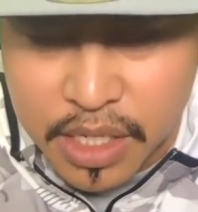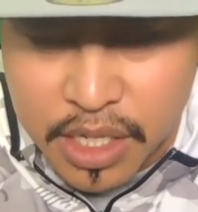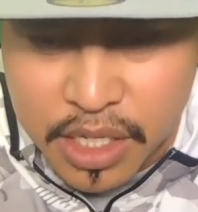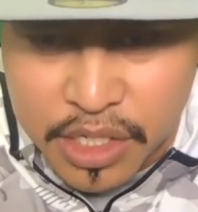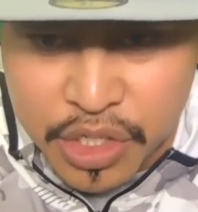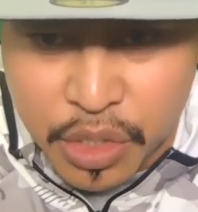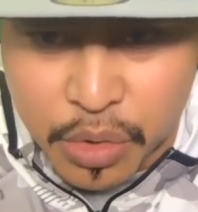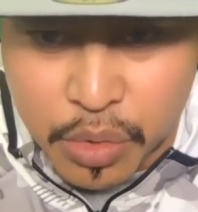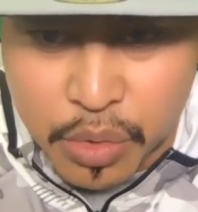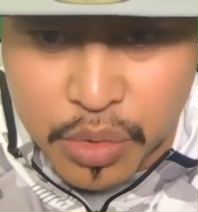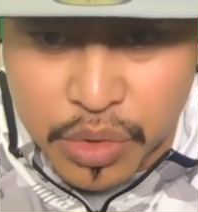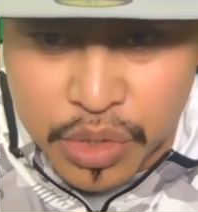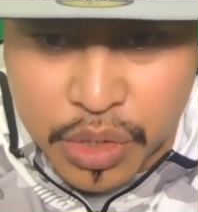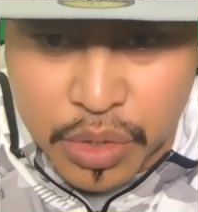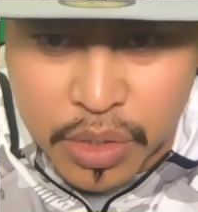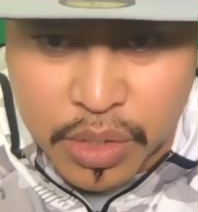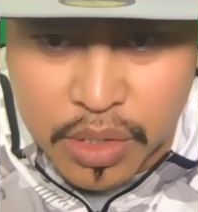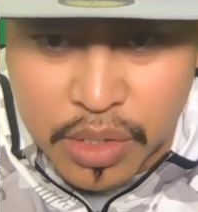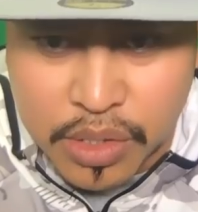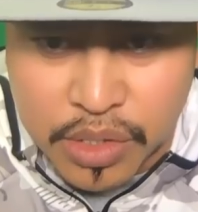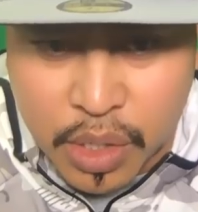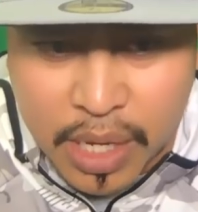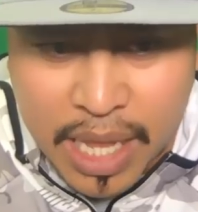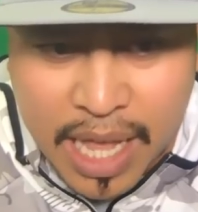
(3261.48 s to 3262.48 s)
You so, know,
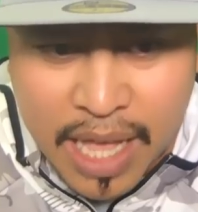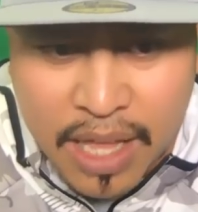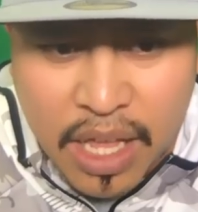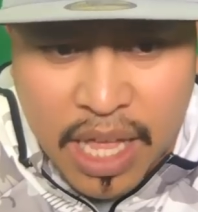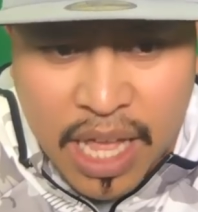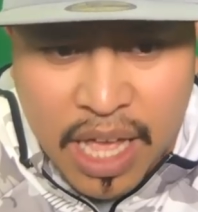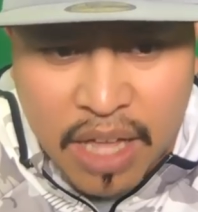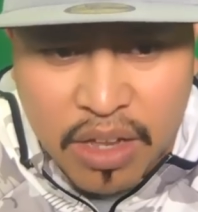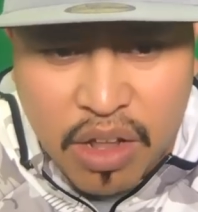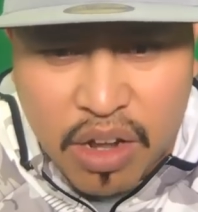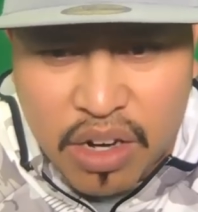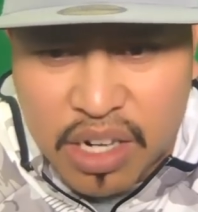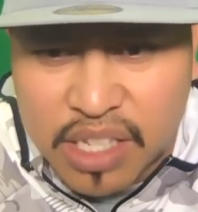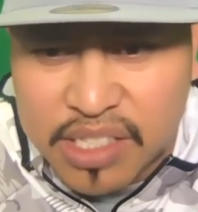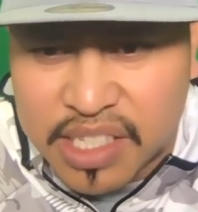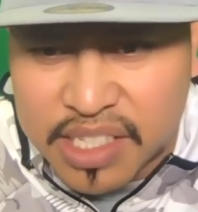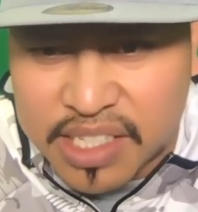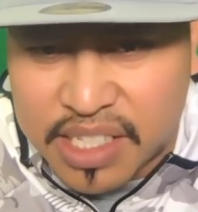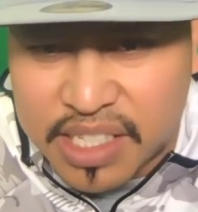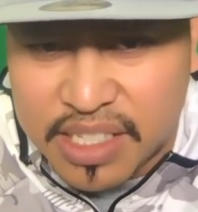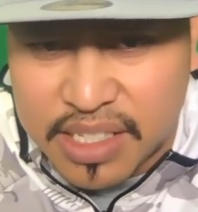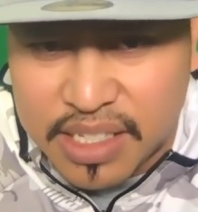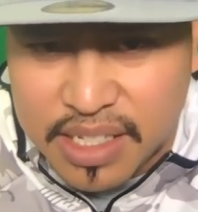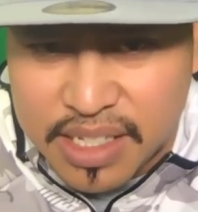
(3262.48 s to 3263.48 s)
that's so my extended
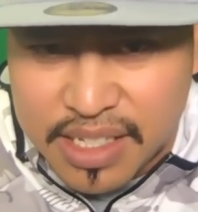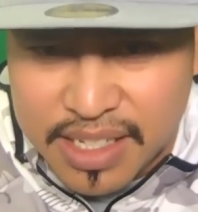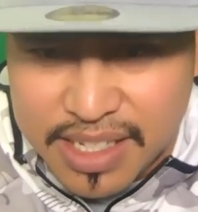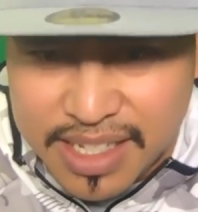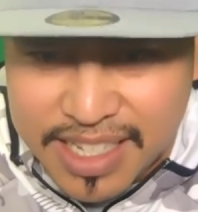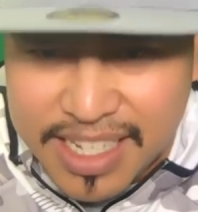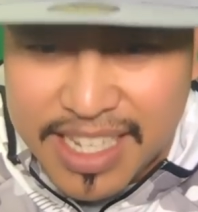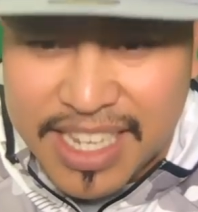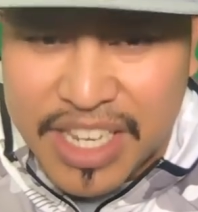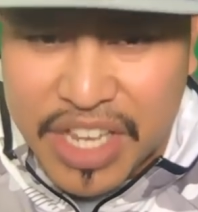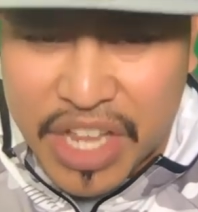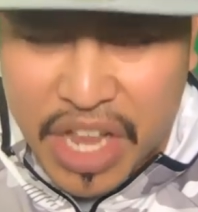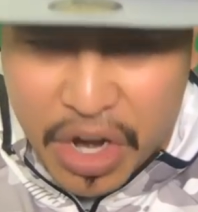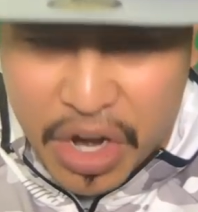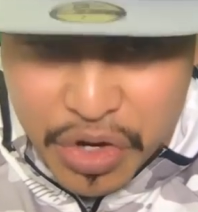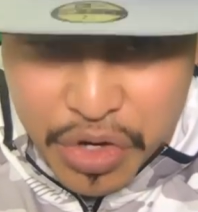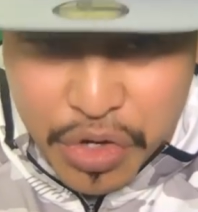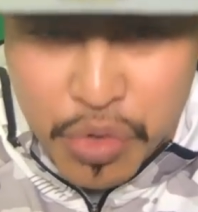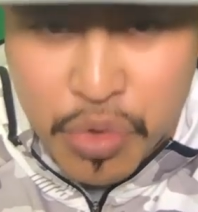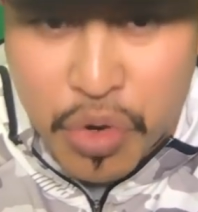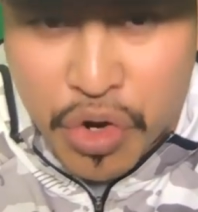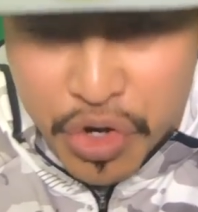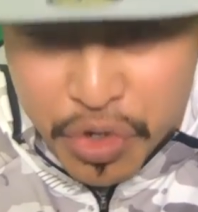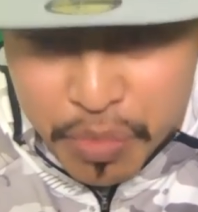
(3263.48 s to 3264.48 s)
family. It, are
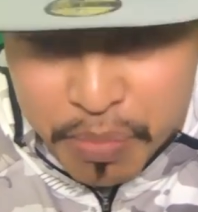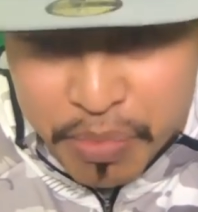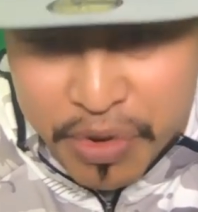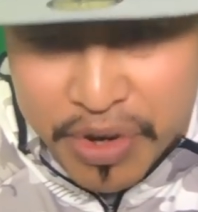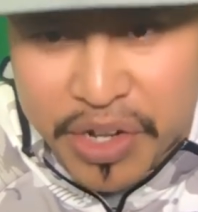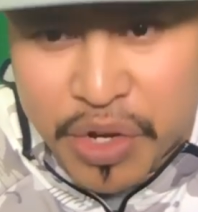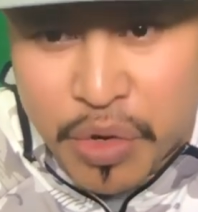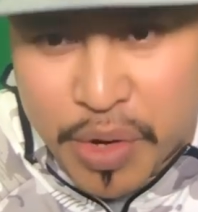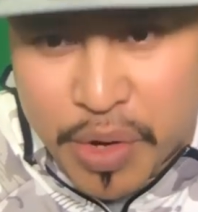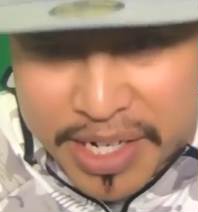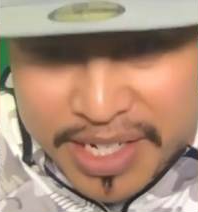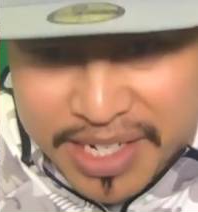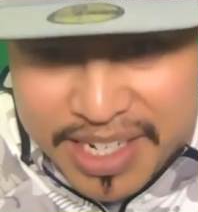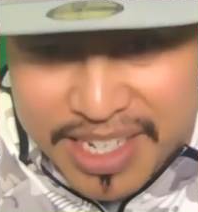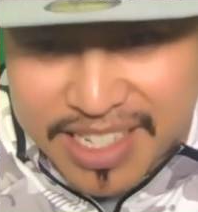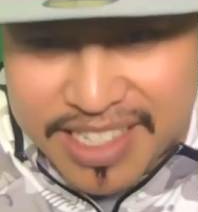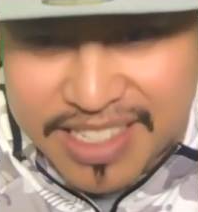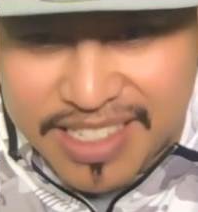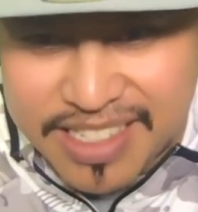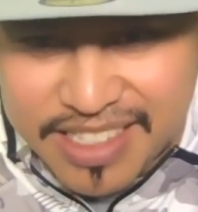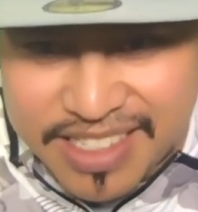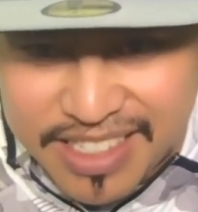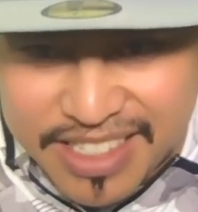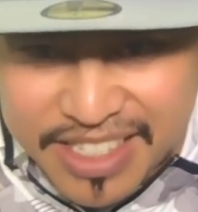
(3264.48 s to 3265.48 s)
you are you pretty quick
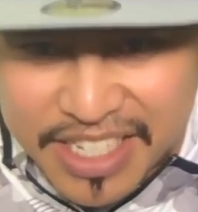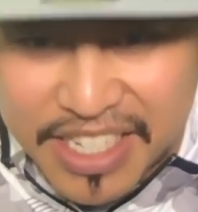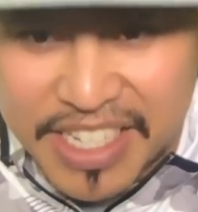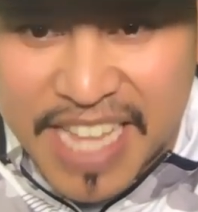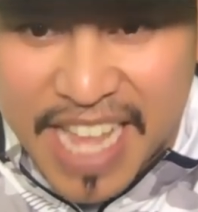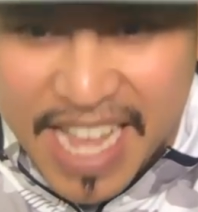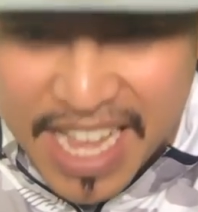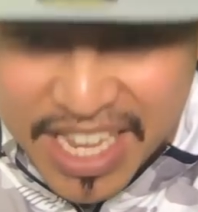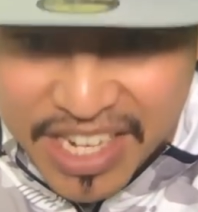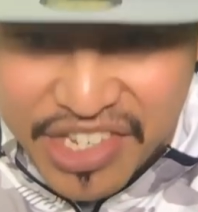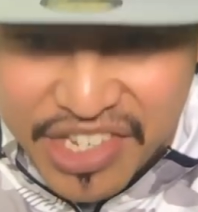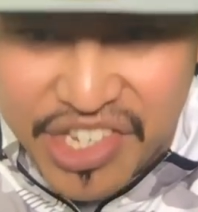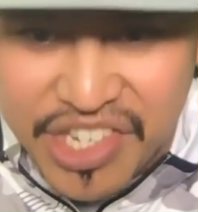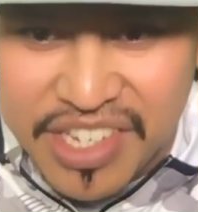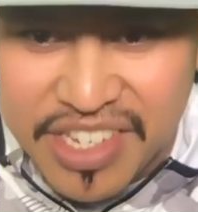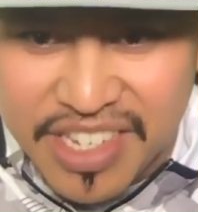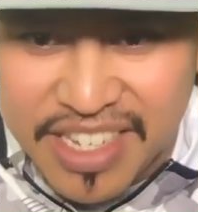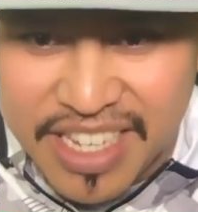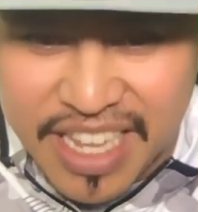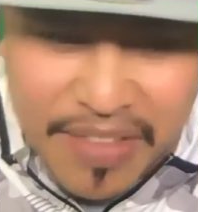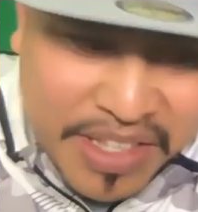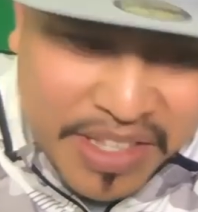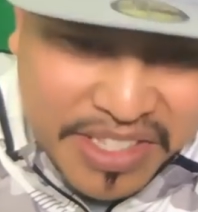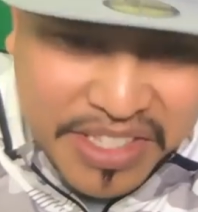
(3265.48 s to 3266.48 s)
to gauge
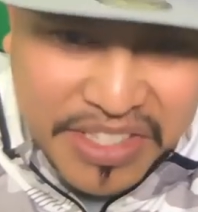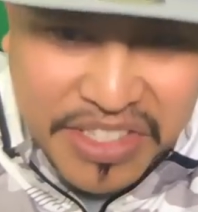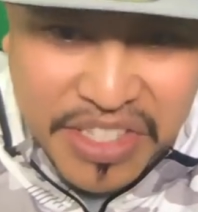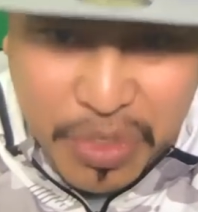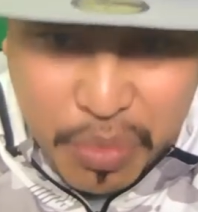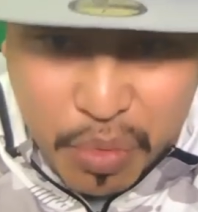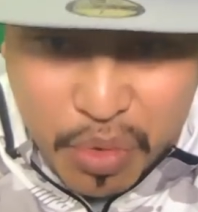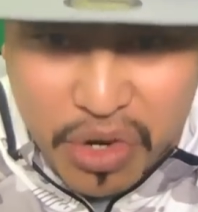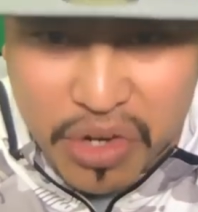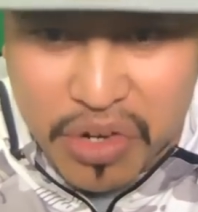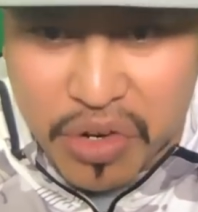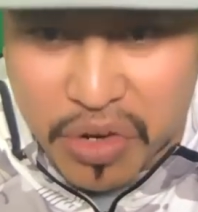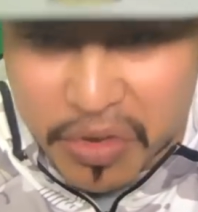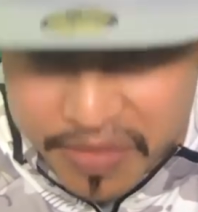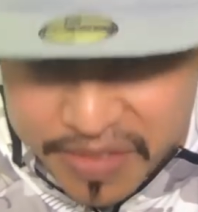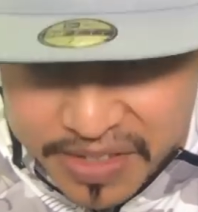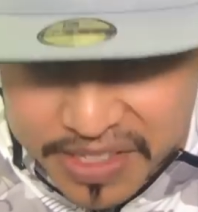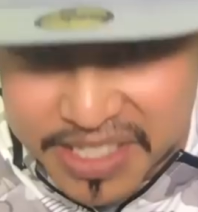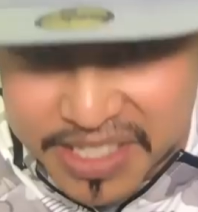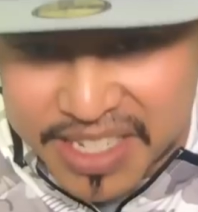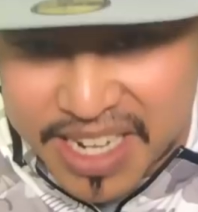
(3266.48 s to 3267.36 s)
if this is going to work or if this is